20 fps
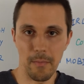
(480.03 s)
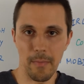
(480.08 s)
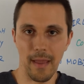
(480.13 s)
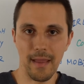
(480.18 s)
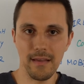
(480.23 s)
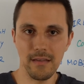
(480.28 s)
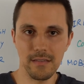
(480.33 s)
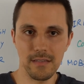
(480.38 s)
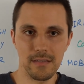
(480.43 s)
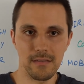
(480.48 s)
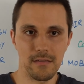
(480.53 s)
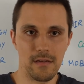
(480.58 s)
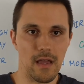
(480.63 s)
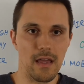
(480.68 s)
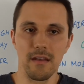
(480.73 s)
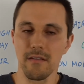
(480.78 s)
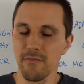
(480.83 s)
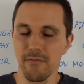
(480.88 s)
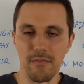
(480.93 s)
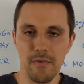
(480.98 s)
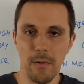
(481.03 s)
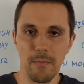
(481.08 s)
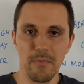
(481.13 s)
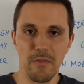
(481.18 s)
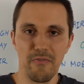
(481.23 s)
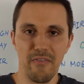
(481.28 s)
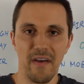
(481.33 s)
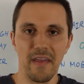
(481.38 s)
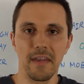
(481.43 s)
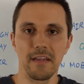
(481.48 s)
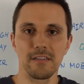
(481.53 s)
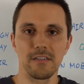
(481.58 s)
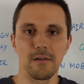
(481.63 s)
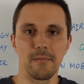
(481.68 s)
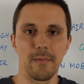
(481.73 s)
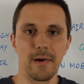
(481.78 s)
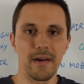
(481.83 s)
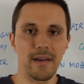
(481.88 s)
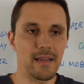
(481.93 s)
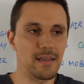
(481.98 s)
the banks and from the
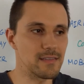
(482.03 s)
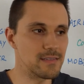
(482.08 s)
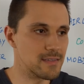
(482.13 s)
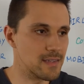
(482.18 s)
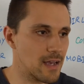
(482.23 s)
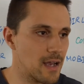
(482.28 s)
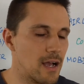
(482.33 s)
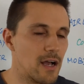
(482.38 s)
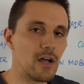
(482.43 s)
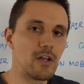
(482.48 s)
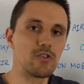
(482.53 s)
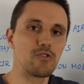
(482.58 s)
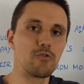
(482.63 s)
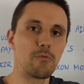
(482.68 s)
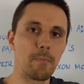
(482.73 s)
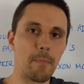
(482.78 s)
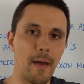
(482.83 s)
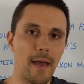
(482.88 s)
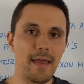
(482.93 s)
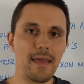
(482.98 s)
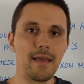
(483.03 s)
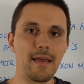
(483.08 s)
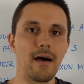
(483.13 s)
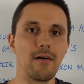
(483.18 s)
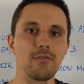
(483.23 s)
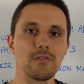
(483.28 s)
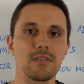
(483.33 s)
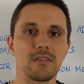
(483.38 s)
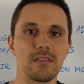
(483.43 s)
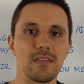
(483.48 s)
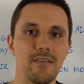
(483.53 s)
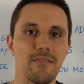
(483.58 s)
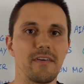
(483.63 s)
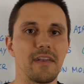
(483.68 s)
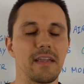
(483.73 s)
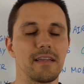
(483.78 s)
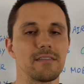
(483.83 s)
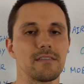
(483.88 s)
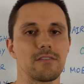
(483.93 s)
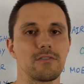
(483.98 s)
financial markets to pay out
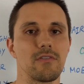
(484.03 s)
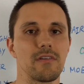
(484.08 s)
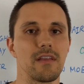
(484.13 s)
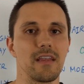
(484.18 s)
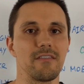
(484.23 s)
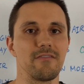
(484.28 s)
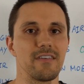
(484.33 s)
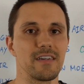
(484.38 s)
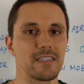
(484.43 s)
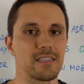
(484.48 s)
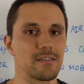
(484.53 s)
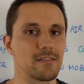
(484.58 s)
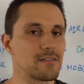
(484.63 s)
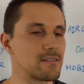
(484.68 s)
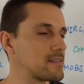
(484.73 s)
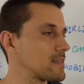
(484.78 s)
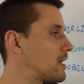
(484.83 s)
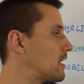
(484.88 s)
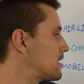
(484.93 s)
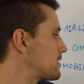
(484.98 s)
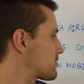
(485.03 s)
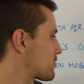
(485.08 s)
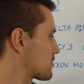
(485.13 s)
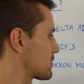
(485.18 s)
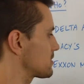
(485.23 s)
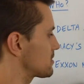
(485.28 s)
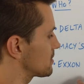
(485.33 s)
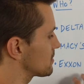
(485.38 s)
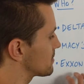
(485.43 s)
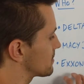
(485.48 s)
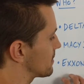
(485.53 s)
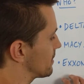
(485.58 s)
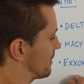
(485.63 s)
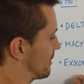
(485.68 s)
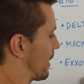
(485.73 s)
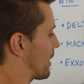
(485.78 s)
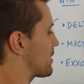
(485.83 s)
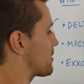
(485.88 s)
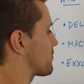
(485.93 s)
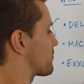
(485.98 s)
dividends to the investors. So this is
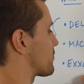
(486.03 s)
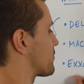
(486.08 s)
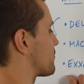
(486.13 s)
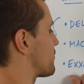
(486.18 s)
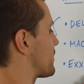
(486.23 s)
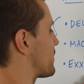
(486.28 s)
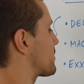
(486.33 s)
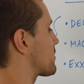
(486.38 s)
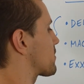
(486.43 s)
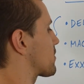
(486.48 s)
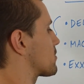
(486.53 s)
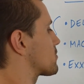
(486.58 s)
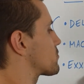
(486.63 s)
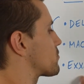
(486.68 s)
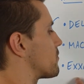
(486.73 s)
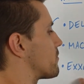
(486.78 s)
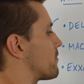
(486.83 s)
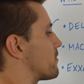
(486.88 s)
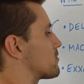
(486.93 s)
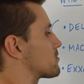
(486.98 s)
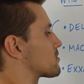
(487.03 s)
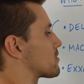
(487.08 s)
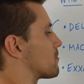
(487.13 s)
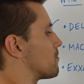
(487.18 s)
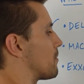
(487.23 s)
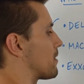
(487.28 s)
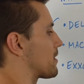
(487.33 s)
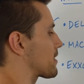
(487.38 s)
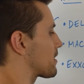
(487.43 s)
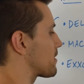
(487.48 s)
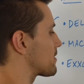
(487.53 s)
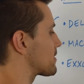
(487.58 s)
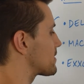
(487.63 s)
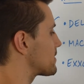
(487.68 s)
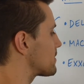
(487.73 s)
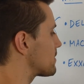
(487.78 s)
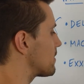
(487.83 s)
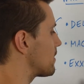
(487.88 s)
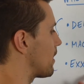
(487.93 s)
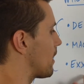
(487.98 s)
kind of a very controversial model
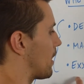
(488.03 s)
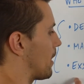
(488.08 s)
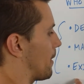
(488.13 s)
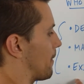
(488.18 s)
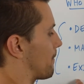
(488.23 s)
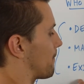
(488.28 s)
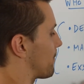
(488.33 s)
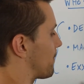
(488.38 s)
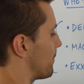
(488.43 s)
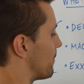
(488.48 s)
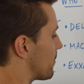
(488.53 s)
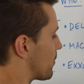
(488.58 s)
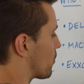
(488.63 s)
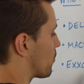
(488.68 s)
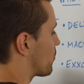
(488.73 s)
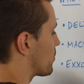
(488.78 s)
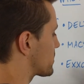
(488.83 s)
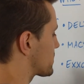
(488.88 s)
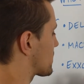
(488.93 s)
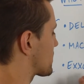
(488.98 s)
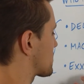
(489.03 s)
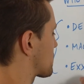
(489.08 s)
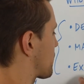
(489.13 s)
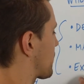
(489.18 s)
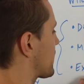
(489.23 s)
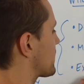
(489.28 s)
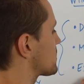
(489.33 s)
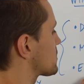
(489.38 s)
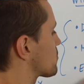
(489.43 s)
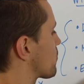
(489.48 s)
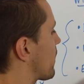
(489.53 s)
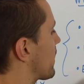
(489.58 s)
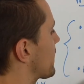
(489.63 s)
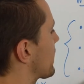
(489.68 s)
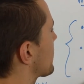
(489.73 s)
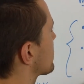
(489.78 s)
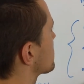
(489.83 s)
here, which explains why